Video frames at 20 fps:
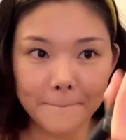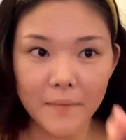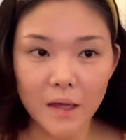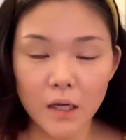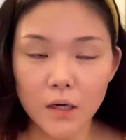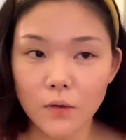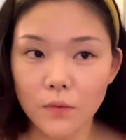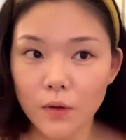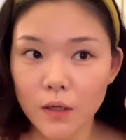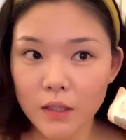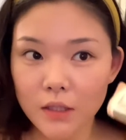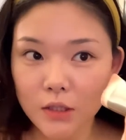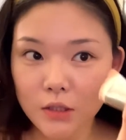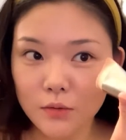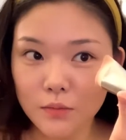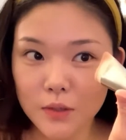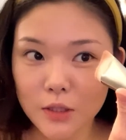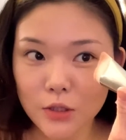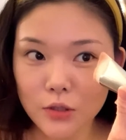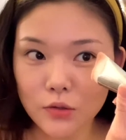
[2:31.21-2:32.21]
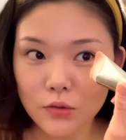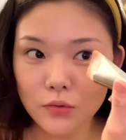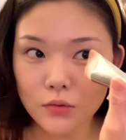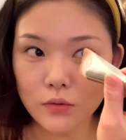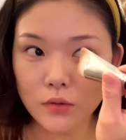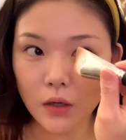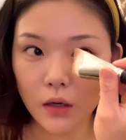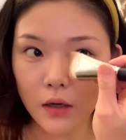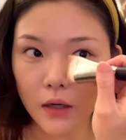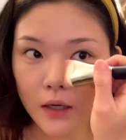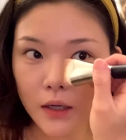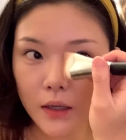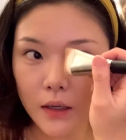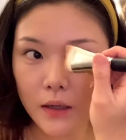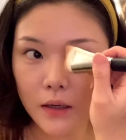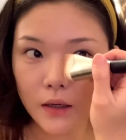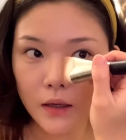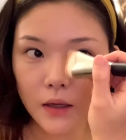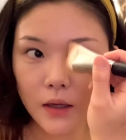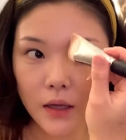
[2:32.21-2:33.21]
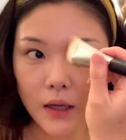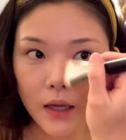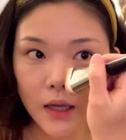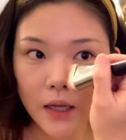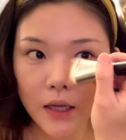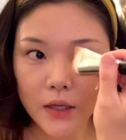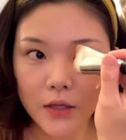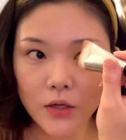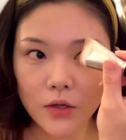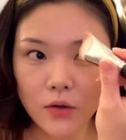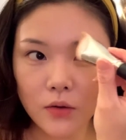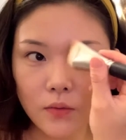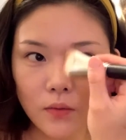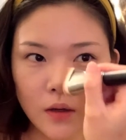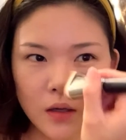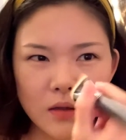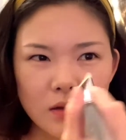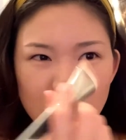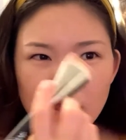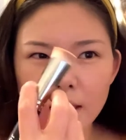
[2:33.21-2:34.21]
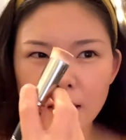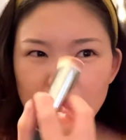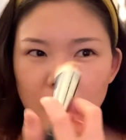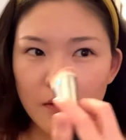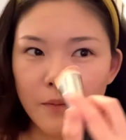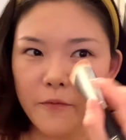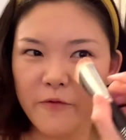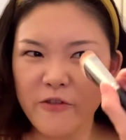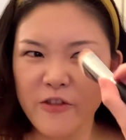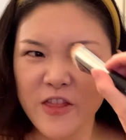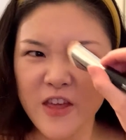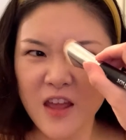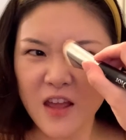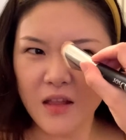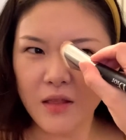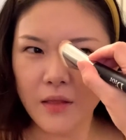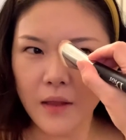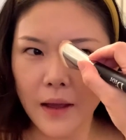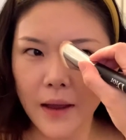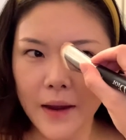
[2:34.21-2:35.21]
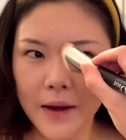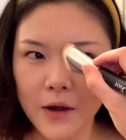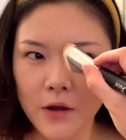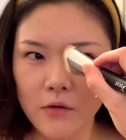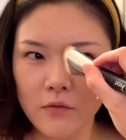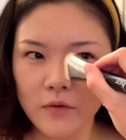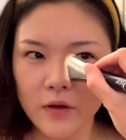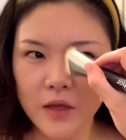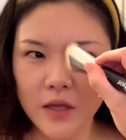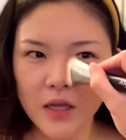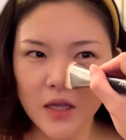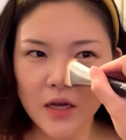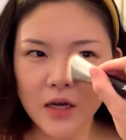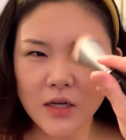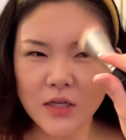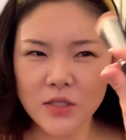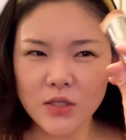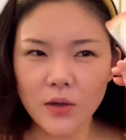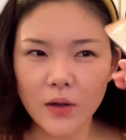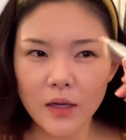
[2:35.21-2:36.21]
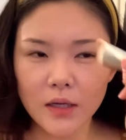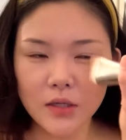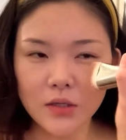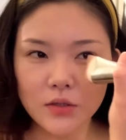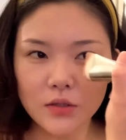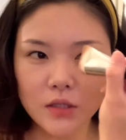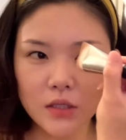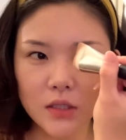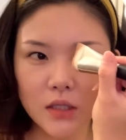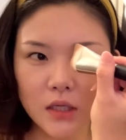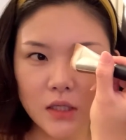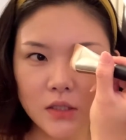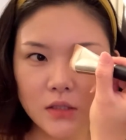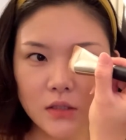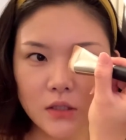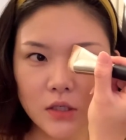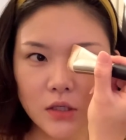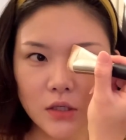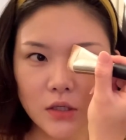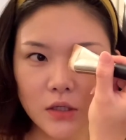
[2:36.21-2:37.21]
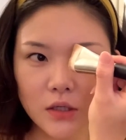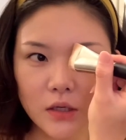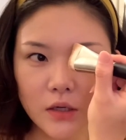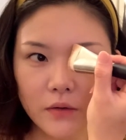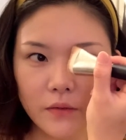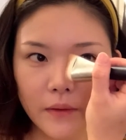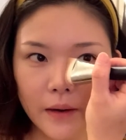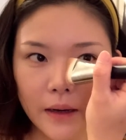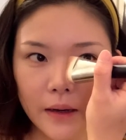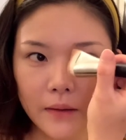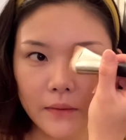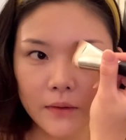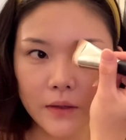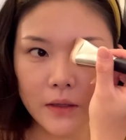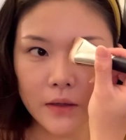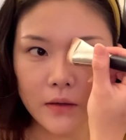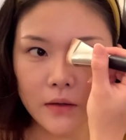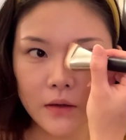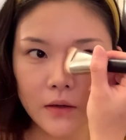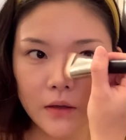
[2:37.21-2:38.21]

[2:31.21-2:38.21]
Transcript: I don't want it to be too dark and you don't want like a thick line over here, so I usually tend to turn it around and